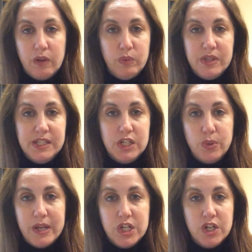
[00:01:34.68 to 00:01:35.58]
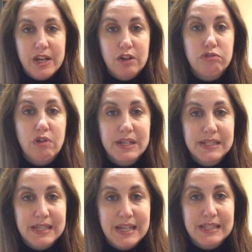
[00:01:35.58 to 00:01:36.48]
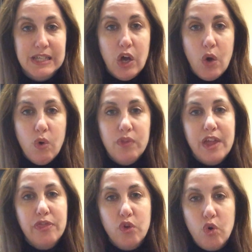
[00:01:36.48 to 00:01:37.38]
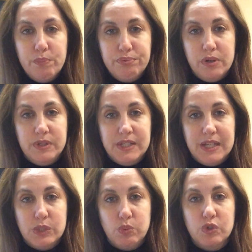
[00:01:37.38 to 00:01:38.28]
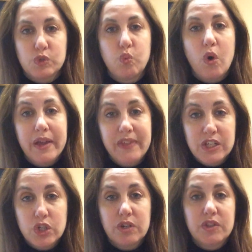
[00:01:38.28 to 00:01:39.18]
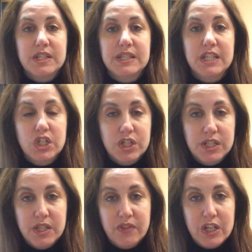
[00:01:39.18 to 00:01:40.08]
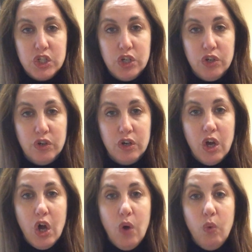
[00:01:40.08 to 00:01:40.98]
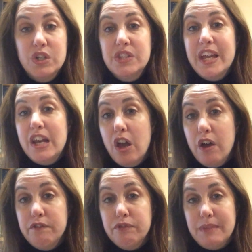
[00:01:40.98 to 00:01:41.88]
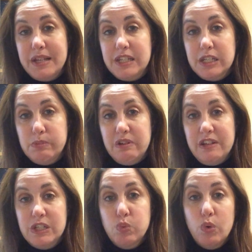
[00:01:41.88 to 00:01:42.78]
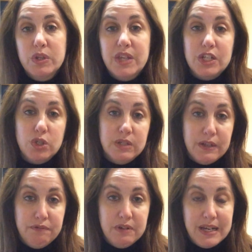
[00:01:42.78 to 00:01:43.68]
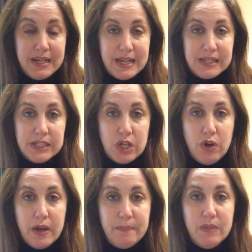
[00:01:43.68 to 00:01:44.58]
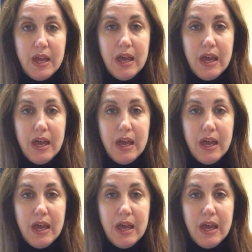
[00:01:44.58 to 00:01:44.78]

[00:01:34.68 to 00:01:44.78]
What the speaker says: with a situation in crisis, what their thought process was, why they took the decisions that they took, what did they learn from that experience, what would they do differently next time.